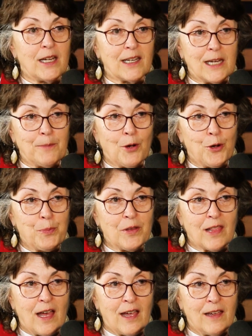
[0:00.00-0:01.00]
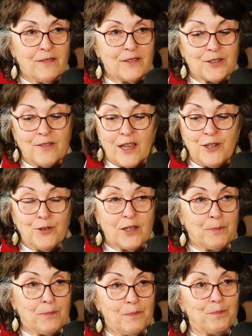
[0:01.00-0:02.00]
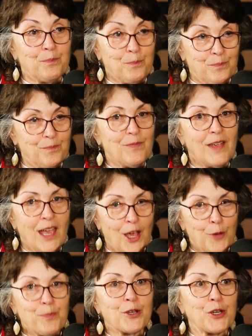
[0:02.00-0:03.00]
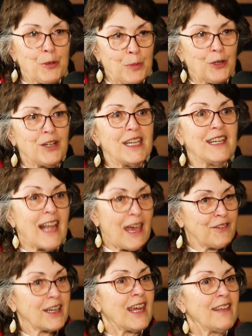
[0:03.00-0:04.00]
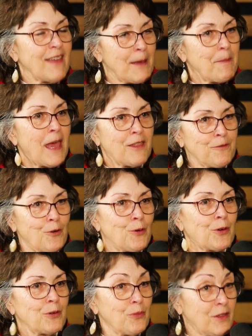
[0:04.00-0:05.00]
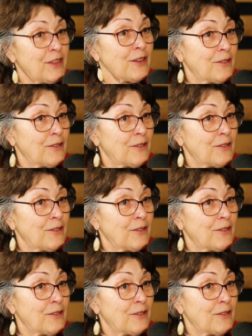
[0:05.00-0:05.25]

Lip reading: way to keep hope alive so that you can help the community navigate that path forward with